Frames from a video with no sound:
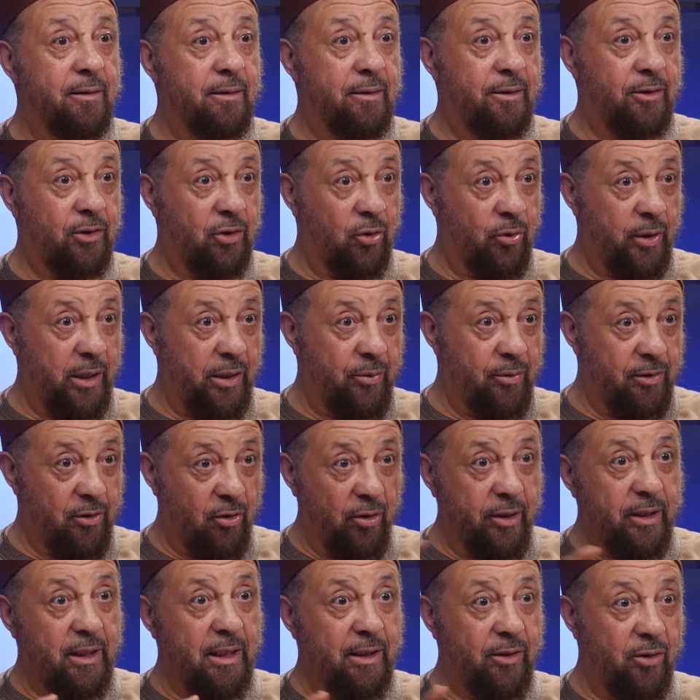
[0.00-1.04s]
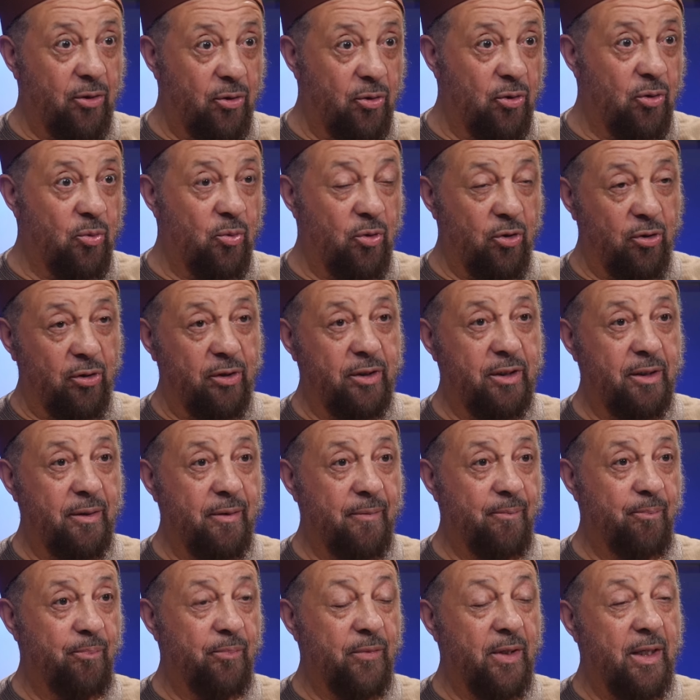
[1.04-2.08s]
So he was looking at the whole world.
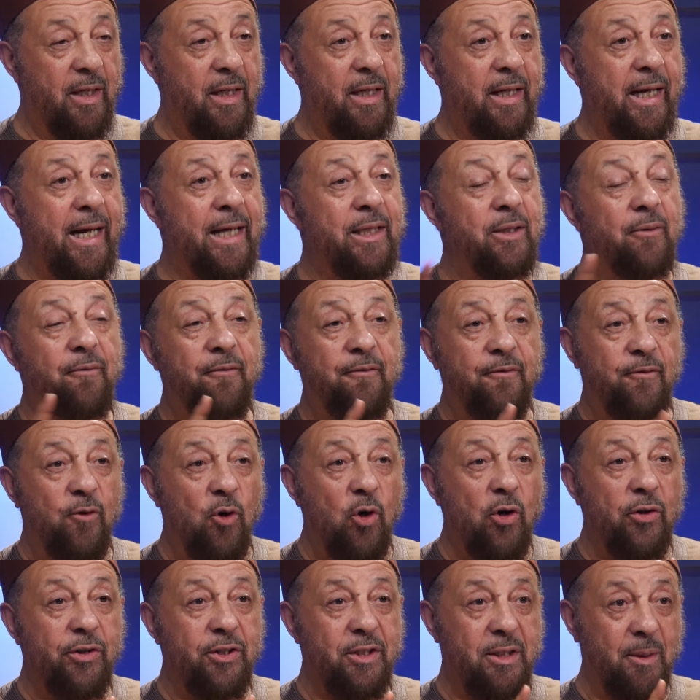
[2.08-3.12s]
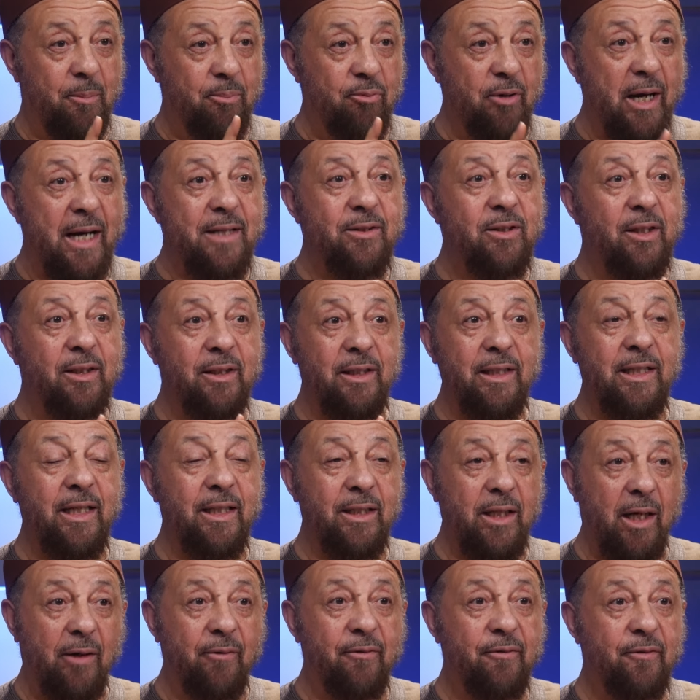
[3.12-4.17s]
And the fourth, surprisingly
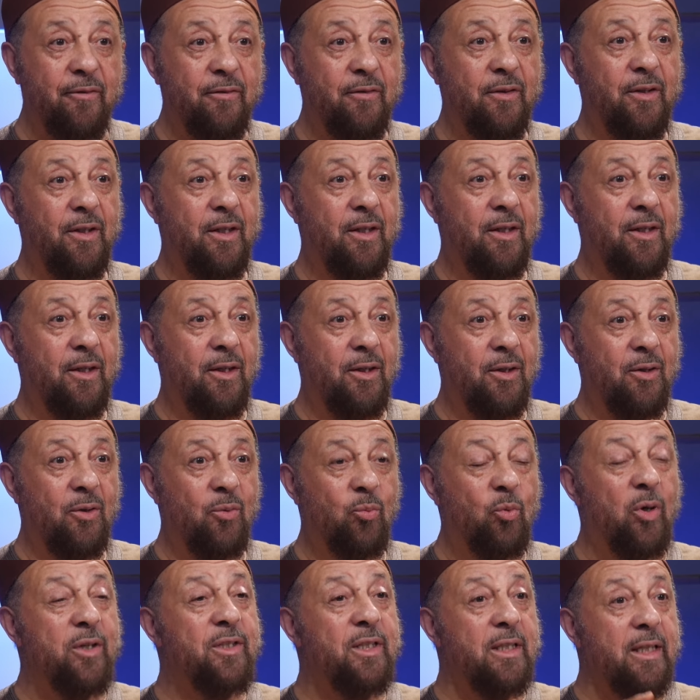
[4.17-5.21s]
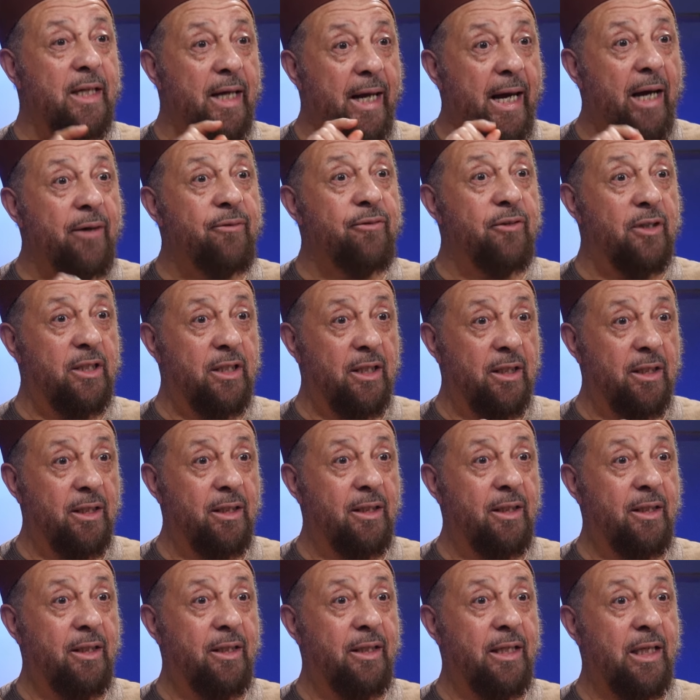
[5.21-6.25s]
enough, was in Africa.
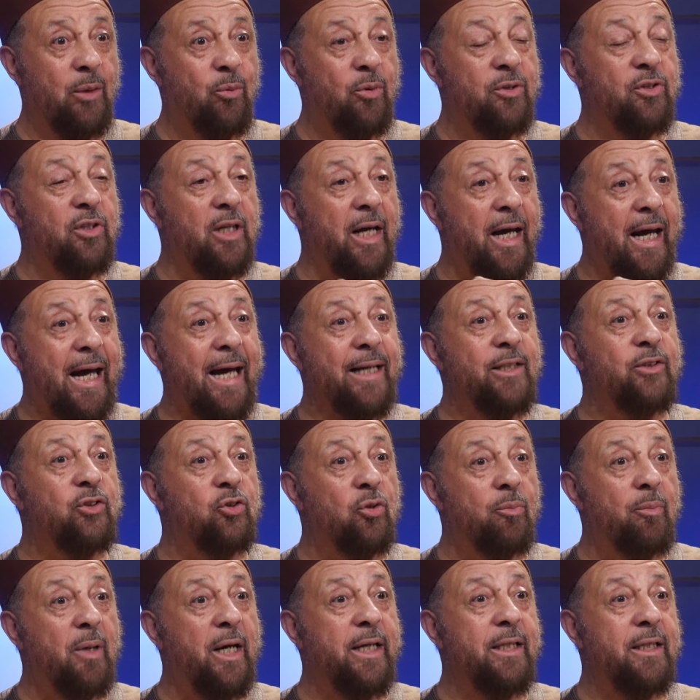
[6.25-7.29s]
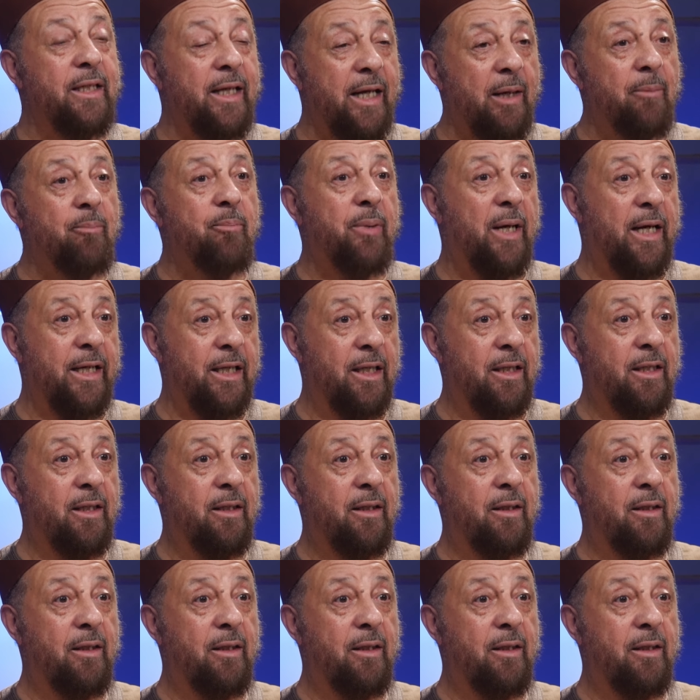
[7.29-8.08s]
It was the Aksumite Empire.